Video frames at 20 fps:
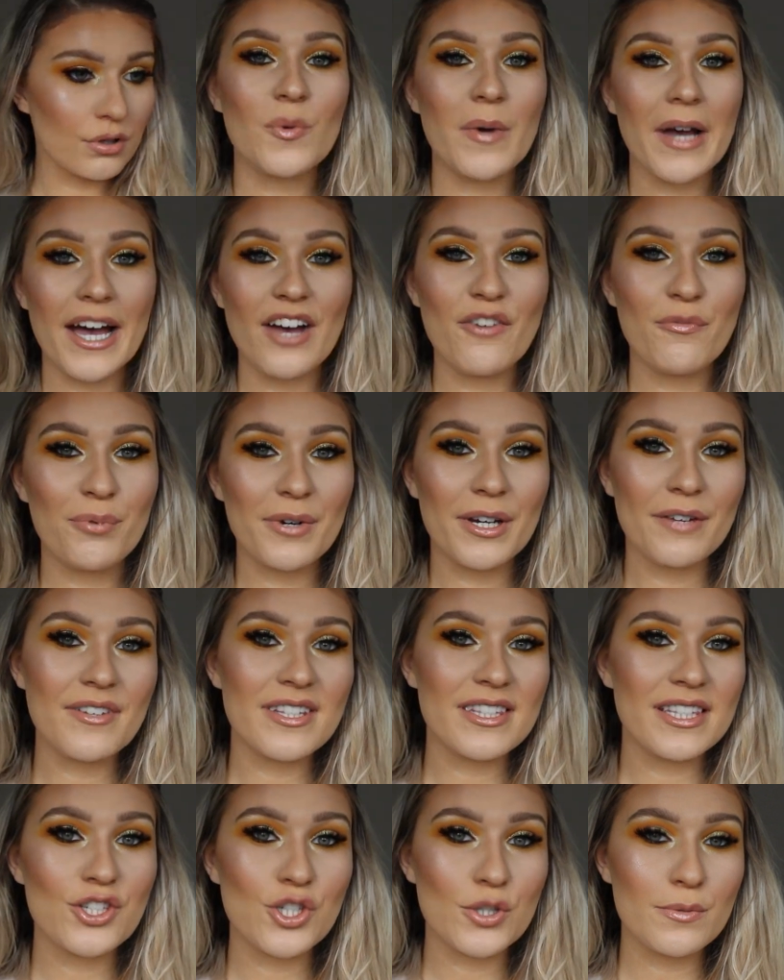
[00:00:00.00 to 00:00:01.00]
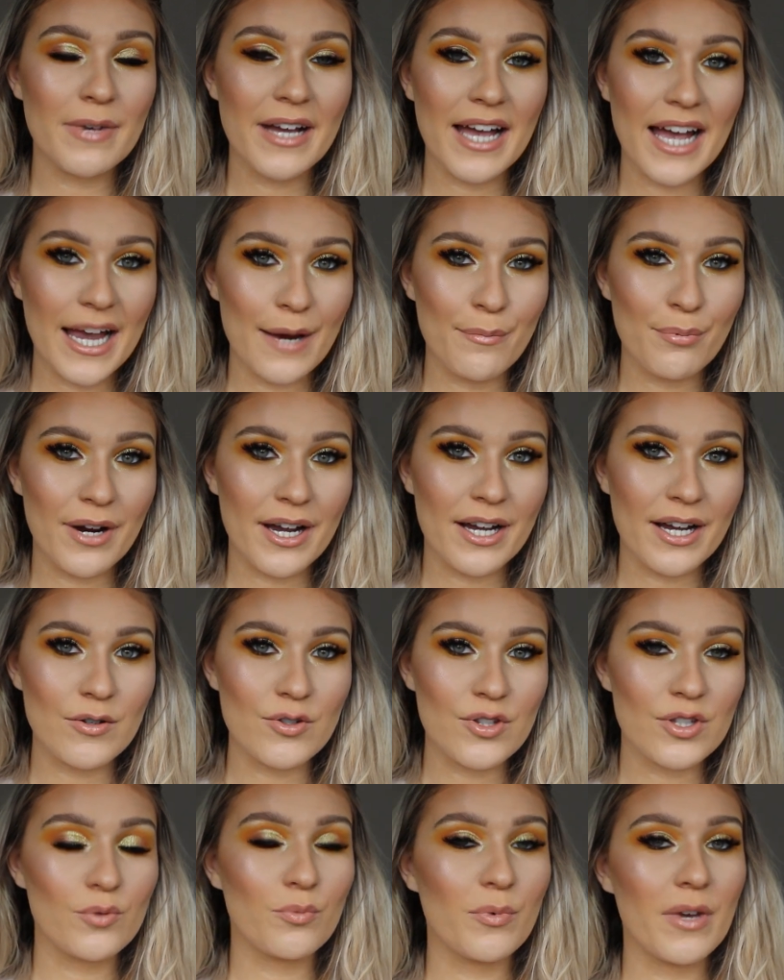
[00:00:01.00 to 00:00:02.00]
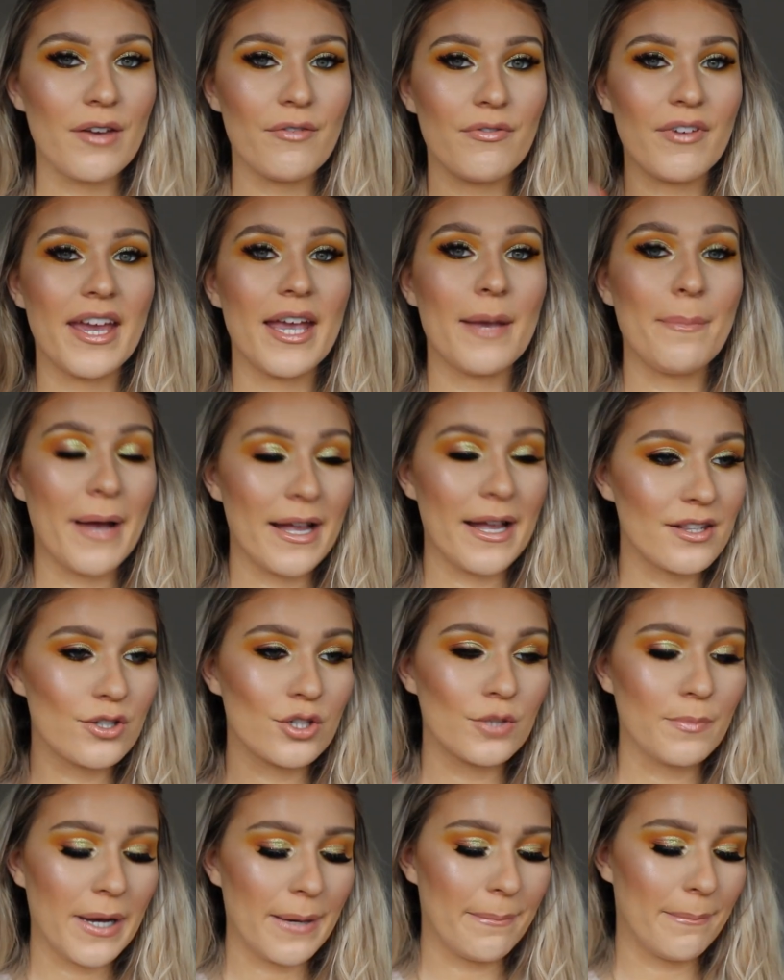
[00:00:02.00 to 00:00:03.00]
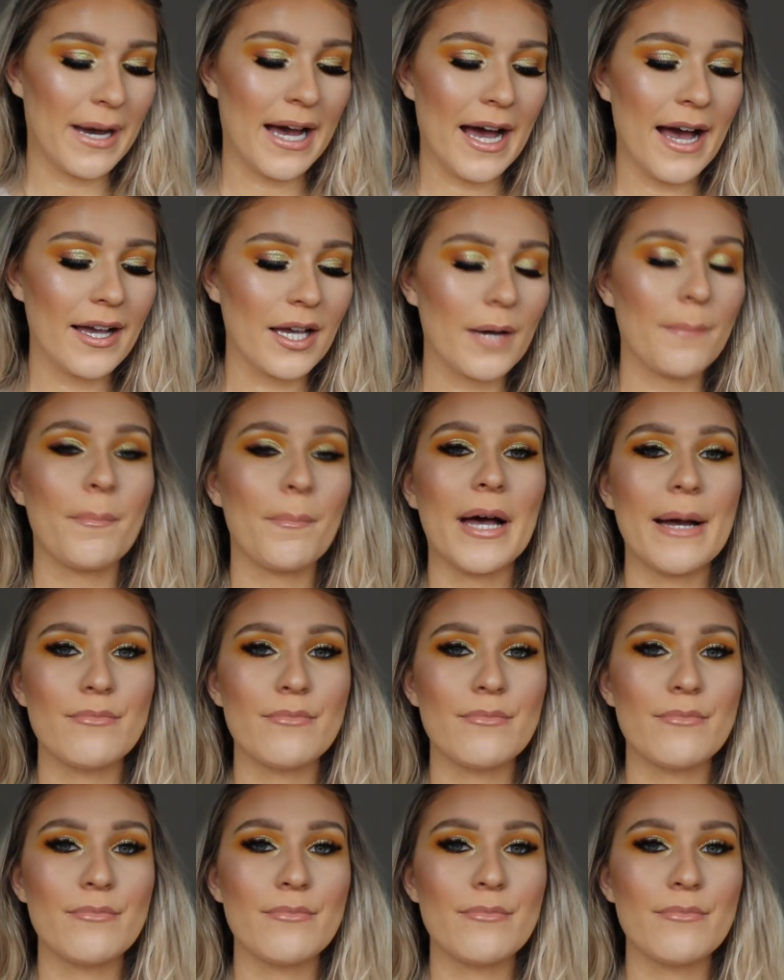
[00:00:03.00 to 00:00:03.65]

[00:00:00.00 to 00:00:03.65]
So I have previously done my eyebrows with a pencil by MAC,